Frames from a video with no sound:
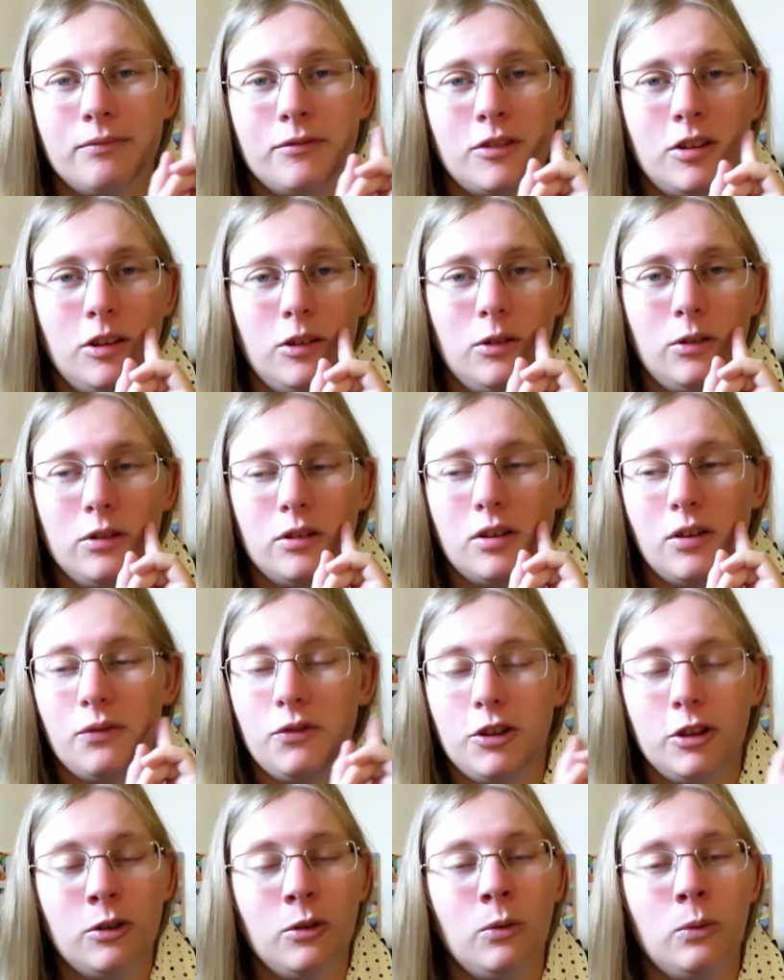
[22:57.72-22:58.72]
to, to
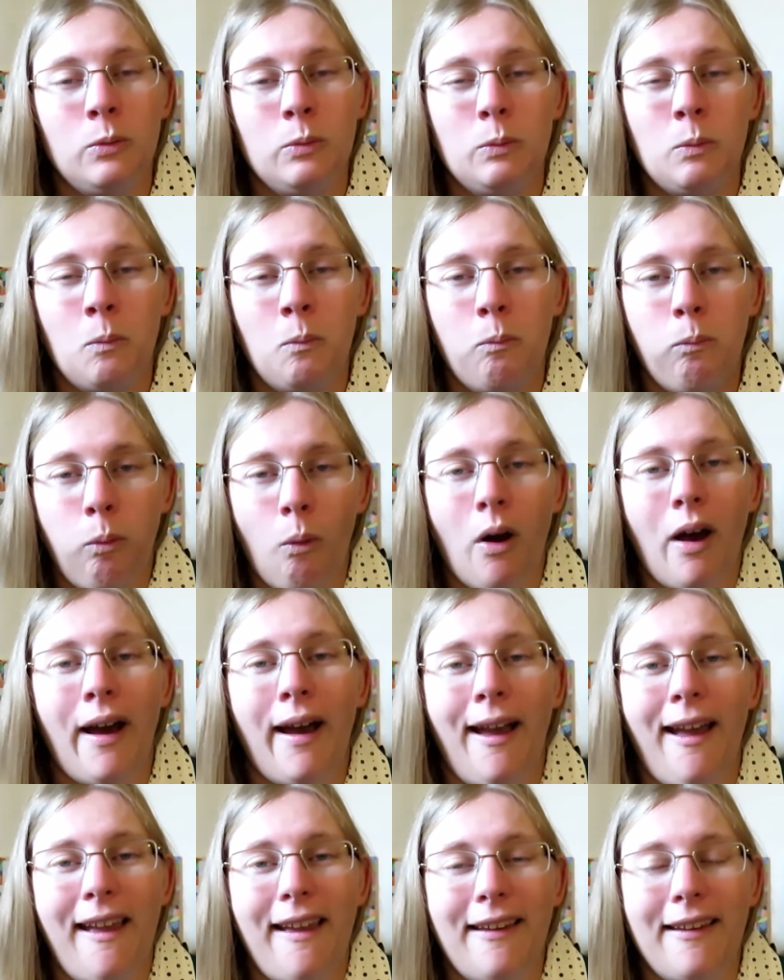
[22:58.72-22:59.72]
view
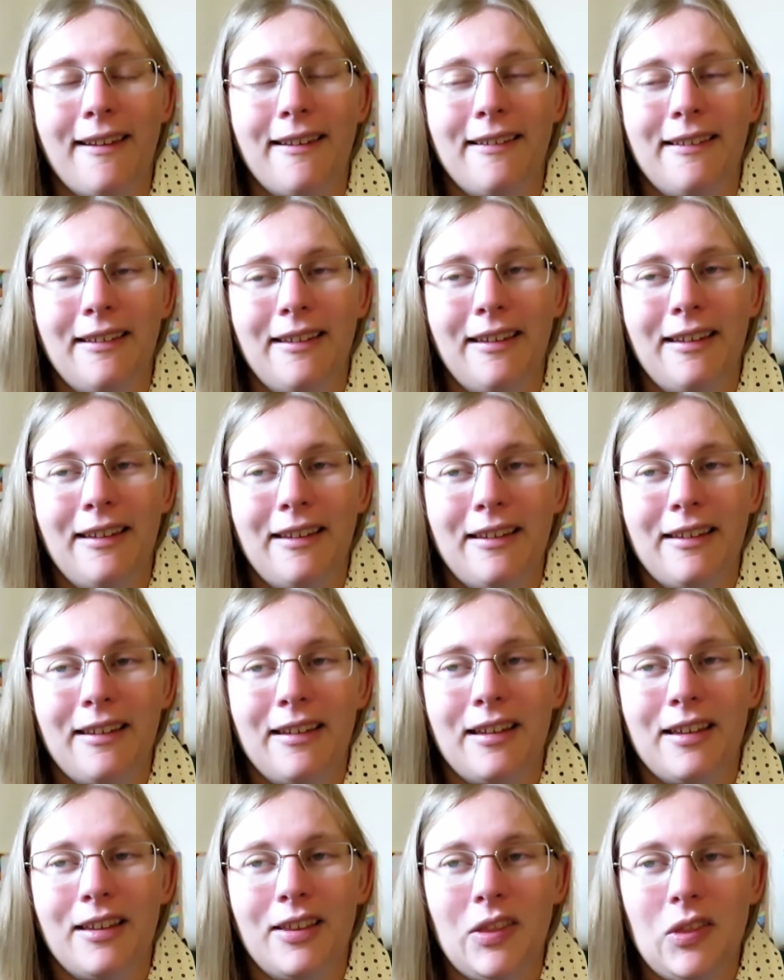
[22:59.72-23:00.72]
why
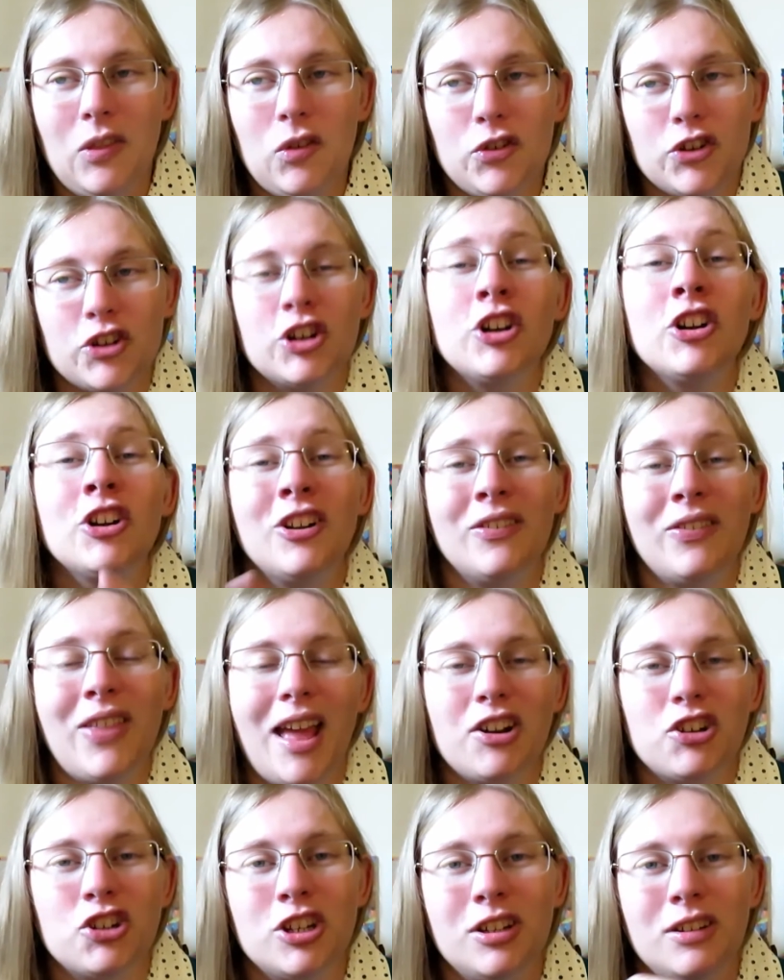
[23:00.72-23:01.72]
the return of
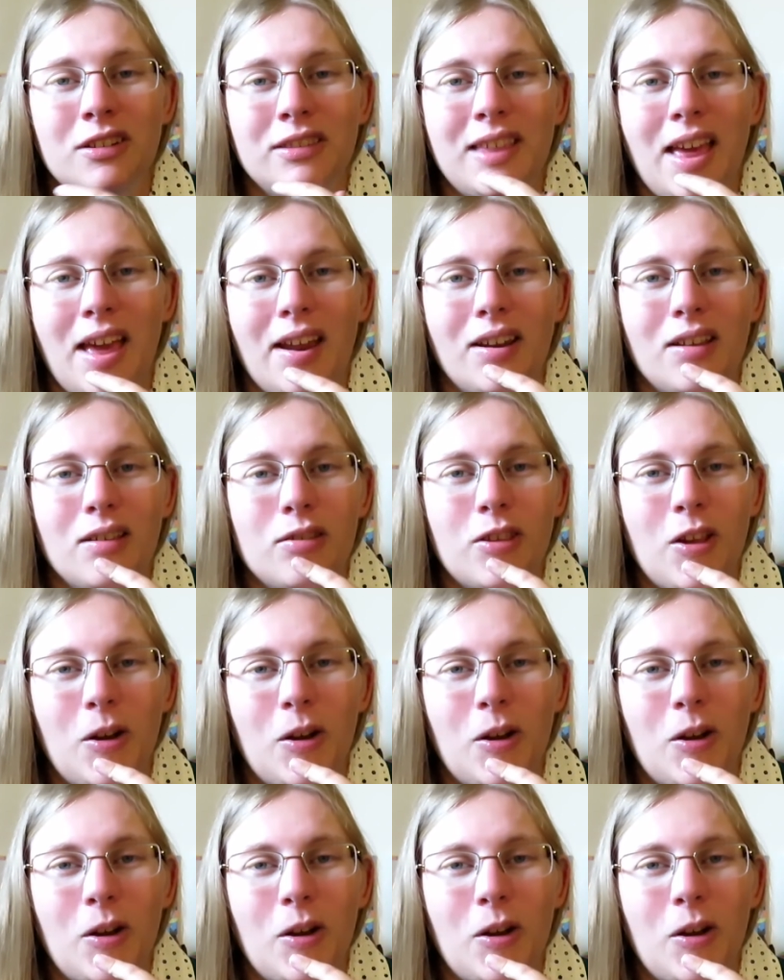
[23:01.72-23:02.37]
that shield then is